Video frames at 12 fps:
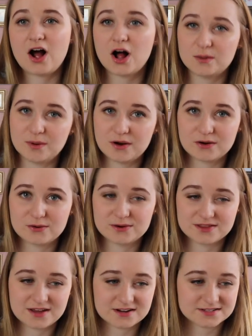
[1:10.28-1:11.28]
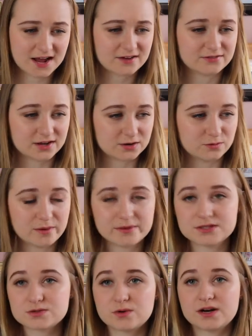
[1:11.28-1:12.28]
I'll borrow one of theirs. They have like a
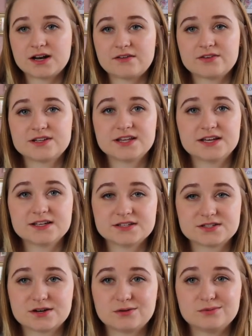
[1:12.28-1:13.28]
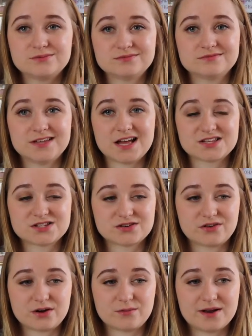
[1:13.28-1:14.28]
women's one and everything, so that's
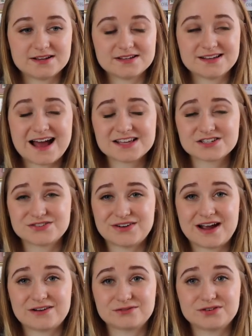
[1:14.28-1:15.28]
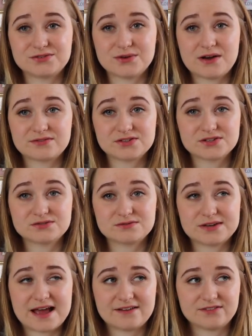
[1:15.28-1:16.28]
a great way. Ask around if you have to
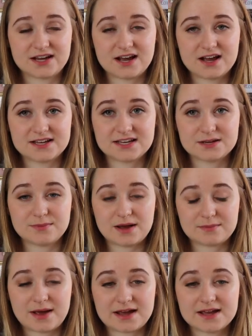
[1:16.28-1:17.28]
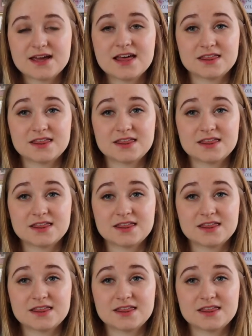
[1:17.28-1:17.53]
have like a hiking backpack.